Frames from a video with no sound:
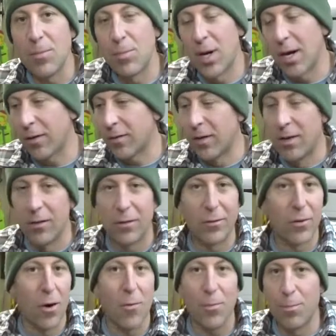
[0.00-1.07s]
bucks,
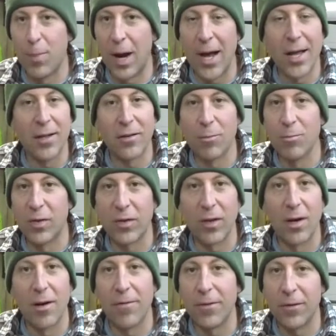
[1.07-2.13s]
start buying some
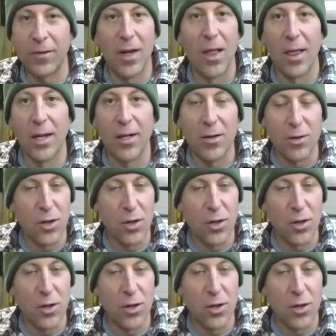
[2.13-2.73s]
stuff, selling,